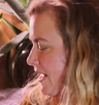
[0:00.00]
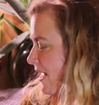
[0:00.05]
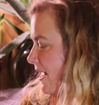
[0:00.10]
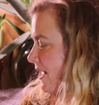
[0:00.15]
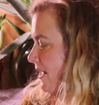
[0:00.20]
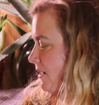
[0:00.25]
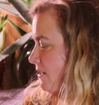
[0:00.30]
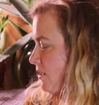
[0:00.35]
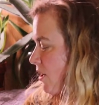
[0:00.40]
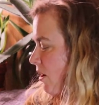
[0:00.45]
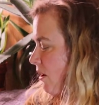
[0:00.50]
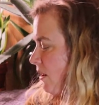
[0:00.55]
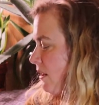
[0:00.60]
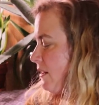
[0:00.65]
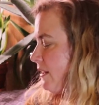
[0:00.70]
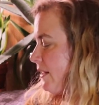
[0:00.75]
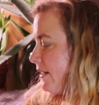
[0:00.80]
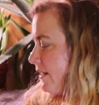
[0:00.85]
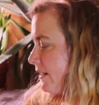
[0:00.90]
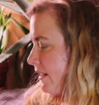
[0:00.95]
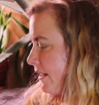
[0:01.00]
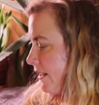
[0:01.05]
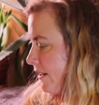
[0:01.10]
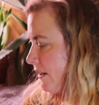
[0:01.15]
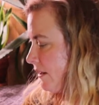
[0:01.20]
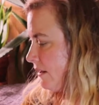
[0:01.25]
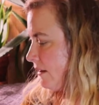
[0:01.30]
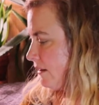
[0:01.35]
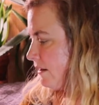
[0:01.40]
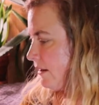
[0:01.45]
it's all in
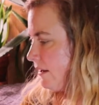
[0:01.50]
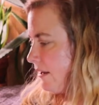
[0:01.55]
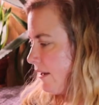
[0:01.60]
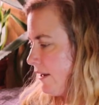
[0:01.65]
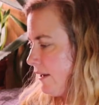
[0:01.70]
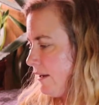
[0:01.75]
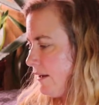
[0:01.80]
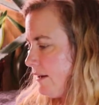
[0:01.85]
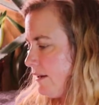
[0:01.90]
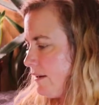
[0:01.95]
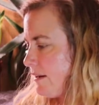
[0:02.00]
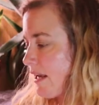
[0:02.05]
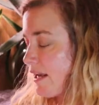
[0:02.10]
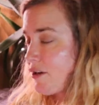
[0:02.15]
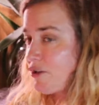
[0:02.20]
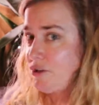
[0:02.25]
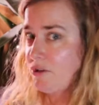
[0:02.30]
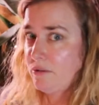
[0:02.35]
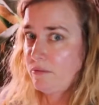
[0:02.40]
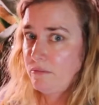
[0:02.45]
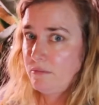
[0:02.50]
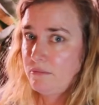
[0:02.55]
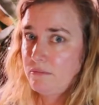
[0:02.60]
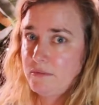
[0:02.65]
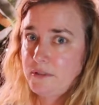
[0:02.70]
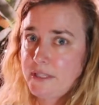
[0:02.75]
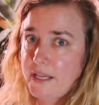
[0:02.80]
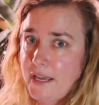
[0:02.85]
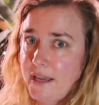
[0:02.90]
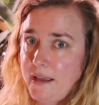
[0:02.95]
here. And I should
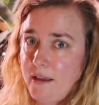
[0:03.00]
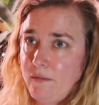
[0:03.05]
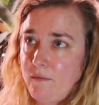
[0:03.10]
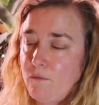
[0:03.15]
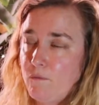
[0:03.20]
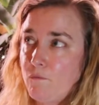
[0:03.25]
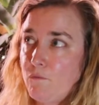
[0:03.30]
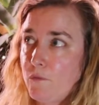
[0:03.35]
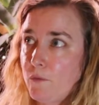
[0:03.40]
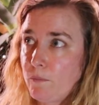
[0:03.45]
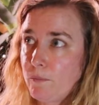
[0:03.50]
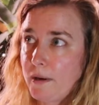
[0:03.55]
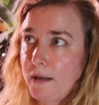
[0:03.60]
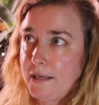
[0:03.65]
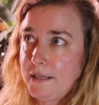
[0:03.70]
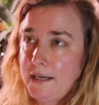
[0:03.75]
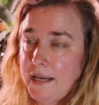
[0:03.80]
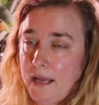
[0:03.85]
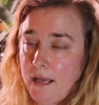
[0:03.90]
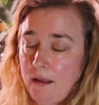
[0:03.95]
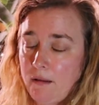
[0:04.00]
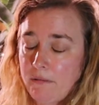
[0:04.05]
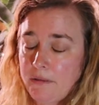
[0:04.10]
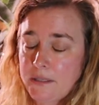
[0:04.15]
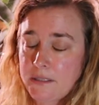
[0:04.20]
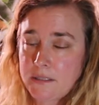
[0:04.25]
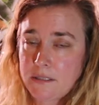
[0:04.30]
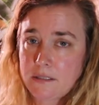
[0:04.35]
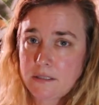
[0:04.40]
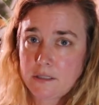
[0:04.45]
say, for right now,
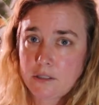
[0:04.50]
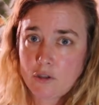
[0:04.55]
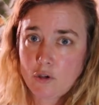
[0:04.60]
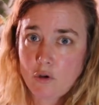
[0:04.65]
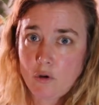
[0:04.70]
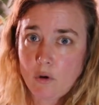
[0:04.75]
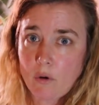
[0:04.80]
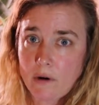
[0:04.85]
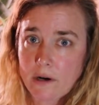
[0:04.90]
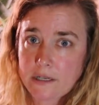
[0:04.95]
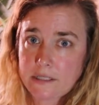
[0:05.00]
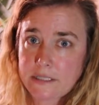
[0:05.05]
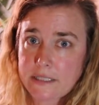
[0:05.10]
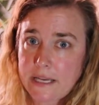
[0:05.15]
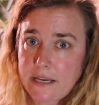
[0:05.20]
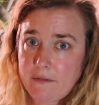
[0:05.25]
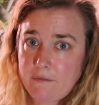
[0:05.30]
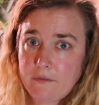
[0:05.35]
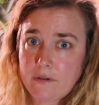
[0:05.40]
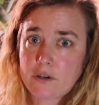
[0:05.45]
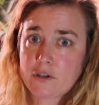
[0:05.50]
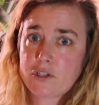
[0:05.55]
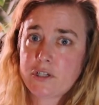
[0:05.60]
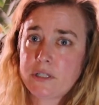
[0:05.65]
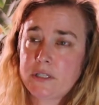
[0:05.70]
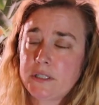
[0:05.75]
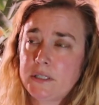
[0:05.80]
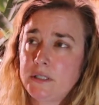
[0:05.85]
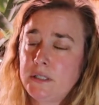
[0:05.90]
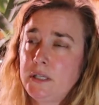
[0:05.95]
this is a New York State
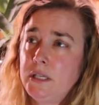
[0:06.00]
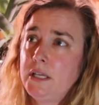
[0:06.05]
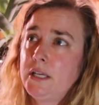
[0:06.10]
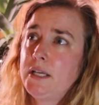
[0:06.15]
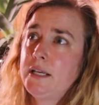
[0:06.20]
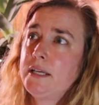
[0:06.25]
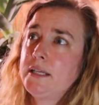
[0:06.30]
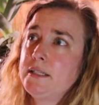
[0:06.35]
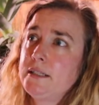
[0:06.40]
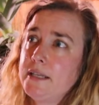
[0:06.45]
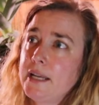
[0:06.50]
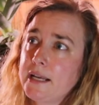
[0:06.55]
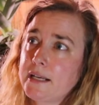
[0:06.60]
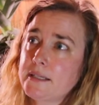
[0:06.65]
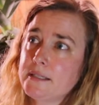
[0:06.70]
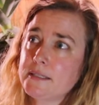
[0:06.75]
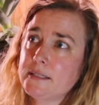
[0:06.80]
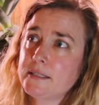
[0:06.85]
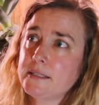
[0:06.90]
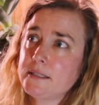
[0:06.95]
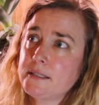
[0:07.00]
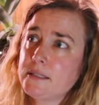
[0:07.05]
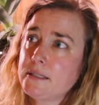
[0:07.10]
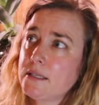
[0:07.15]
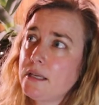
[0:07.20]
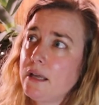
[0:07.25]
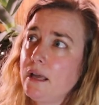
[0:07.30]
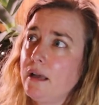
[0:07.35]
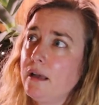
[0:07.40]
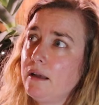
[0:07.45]
version.
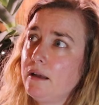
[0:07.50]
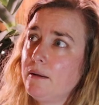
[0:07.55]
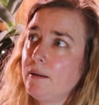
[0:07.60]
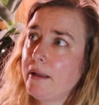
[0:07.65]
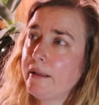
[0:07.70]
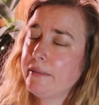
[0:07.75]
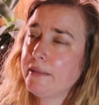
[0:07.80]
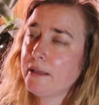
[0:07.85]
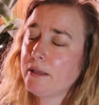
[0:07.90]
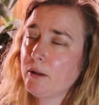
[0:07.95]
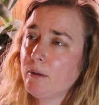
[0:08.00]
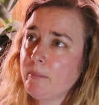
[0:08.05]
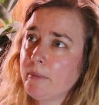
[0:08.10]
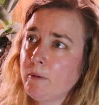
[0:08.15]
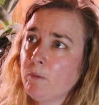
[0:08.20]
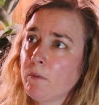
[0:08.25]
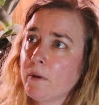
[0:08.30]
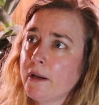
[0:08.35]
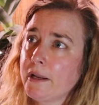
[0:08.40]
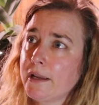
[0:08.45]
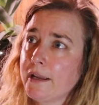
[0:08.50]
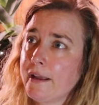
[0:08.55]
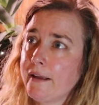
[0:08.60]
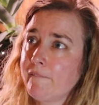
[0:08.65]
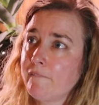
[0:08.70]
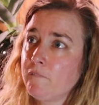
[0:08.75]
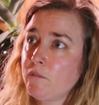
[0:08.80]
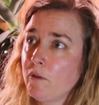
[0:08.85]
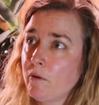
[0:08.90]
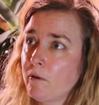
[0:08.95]
Next, I think I'll be working
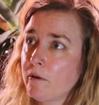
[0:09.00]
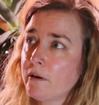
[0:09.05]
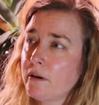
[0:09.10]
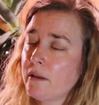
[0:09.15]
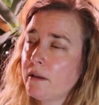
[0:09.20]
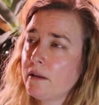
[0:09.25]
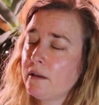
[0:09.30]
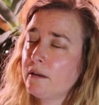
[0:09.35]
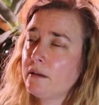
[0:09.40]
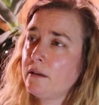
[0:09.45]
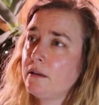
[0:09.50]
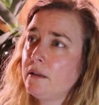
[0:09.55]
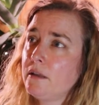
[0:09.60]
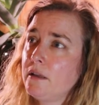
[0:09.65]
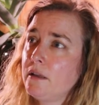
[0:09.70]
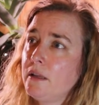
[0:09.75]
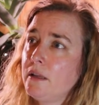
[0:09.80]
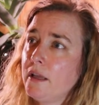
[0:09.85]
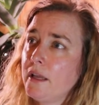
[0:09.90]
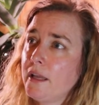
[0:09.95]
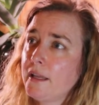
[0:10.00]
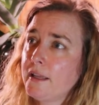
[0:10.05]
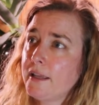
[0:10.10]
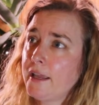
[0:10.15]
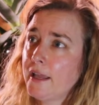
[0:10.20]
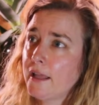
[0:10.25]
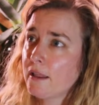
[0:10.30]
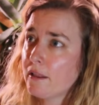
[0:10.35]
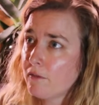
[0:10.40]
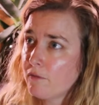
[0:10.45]
on Florida and
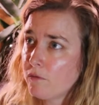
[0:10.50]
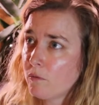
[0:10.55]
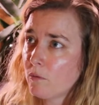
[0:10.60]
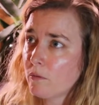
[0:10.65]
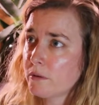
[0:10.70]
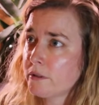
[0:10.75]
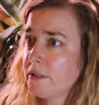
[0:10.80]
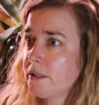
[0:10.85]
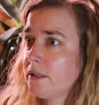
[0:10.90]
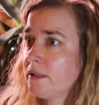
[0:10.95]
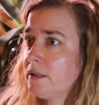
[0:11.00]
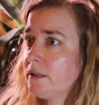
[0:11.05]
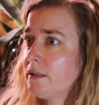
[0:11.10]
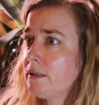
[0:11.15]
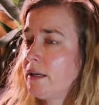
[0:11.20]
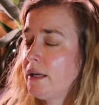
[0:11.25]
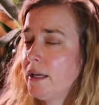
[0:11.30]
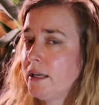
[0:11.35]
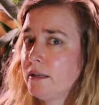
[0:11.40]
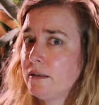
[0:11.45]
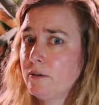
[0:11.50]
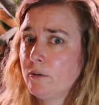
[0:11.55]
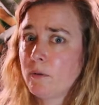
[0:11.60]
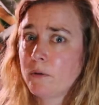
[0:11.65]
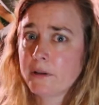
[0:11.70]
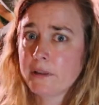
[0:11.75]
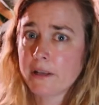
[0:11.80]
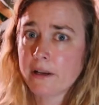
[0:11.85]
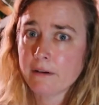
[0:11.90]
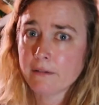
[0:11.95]
California and
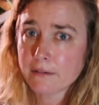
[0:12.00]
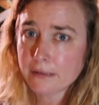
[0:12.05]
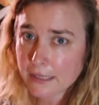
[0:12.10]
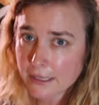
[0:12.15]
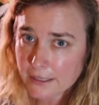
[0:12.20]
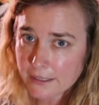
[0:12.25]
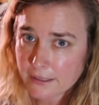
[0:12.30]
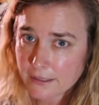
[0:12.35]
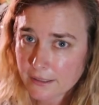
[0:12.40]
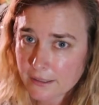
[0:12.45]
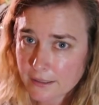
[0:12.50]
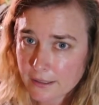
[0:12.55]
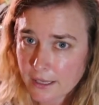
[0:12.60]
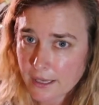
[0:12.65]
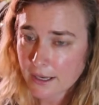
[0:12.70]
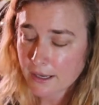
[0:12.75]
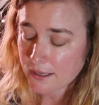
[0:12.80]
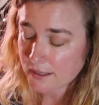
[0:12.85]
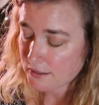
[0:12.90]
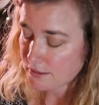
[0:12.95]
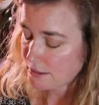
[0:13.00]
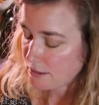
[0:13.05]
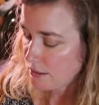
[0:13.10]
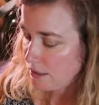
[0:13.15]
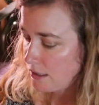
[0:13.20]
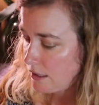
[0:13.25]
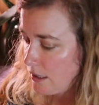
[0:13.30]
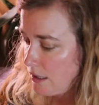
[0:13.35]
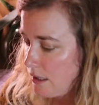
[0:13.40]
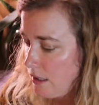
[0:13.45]
North Carolina
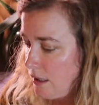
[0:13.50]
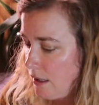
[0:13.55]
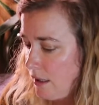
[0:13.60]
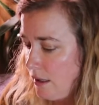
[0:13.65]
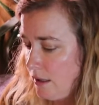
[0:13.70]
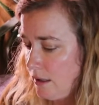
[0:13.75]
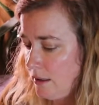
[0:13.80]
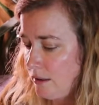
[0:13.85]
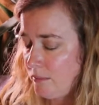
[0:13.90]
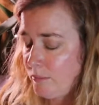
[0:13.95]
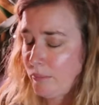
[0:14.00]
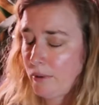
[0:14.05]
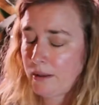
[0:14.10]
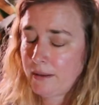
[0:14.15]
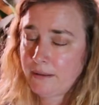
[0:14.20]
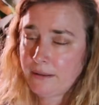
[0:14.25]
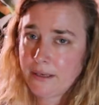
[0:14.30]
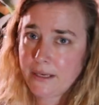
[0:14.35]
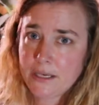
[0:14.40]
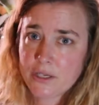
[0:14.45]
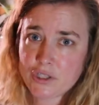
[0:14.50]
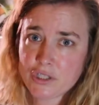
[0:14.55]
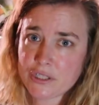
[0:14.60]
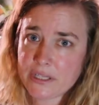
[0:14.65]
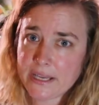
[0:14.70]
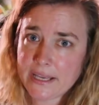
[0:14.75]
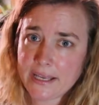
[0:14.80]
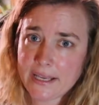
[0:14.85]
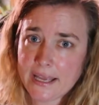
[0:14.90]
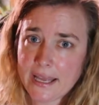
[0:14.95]
next. But each
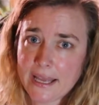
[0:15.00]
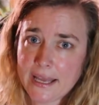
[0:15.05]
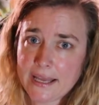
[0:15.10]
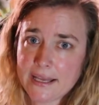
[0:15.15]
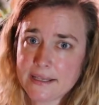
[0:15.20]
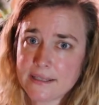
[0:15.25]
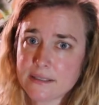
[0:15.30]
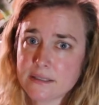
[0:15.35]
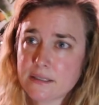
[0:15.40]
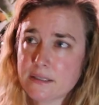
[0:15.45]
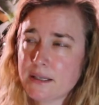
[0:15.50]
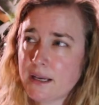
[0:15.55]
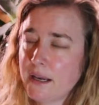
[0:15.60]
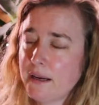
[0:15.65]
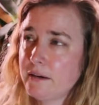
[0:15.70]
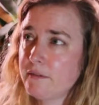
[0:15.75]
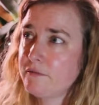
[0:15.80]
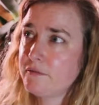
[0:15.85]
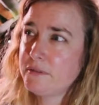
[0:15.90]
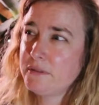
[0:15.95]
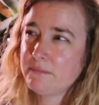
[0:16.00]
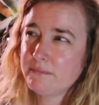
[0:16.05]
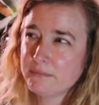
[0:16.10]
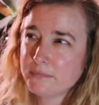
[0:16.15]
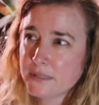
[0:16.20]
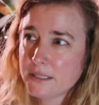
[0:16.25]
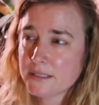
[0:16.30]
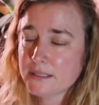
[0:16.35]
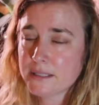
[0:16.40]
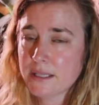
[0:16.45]
state has kind of
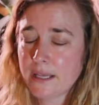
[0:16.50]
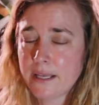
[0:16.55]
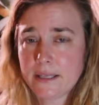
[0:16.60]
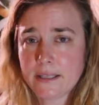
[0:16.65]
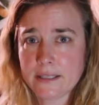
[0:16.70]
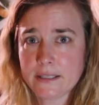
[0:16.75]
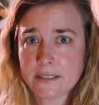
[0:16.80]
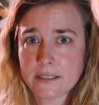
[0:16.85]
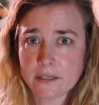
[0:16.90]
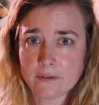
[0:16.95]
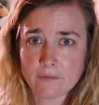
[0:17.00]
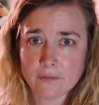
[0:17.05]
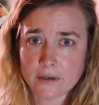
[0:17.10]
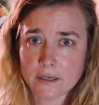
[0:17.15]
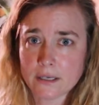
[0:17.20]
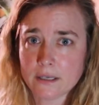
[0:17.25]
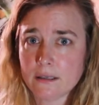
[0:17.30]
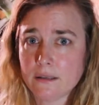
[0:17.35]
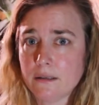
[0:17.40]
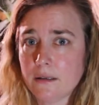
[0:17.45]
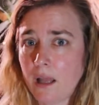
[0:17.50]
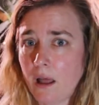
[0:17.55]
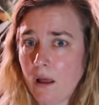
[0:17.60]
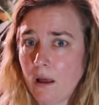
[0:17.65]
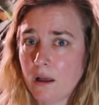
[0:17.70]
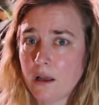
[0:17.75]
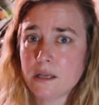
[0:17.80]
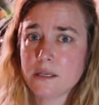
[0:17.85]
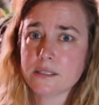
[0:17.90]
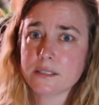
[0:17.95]
slightly different
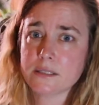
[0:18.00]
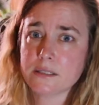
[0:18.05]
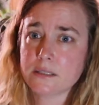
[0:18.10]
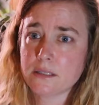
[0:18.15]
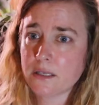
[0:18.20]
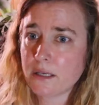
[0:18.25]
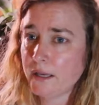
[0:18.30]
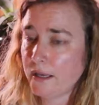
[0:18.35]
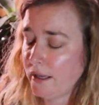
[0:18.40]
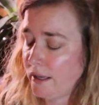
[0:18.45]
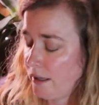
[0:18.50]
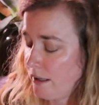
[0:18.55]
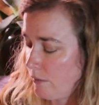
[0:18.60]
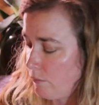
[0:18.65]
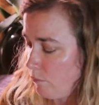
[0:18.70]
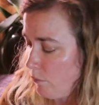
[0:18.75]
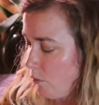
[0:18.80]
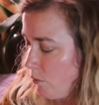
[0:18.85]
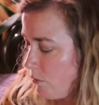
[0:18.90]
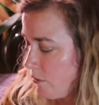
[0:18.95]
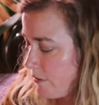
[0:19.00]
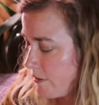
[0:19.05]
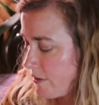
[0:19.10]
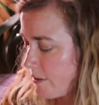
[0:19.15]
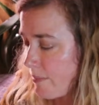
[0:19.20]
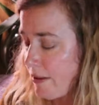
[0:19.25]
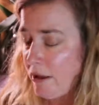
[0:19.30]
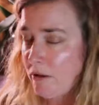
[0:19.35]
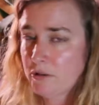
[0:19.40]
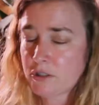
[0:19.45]
laws and rules
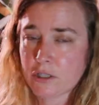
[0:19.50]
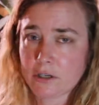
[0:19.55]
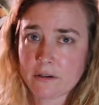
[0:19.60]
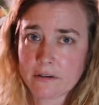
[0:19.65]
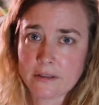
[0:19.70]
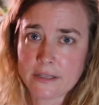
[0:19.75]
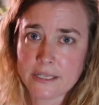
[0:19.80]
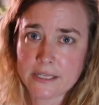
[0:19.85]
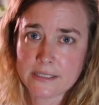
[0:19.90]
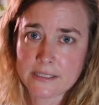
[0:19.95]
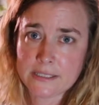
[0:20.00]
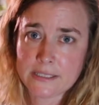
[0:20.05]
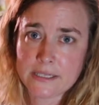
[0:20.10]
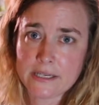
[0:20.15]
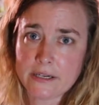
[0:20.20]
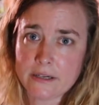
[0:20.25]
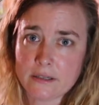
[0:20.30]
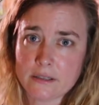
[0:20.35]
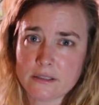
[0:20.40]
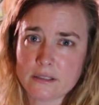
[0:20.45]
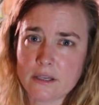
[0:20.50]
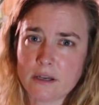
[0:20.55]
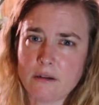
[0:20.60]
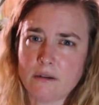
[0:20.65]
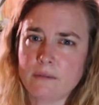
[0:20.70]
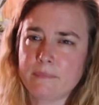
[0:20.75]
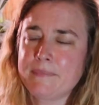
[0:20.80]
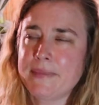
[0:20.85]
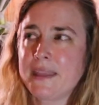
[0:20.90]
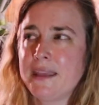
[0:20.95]
about certain things in here.
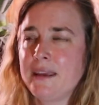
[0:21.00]
So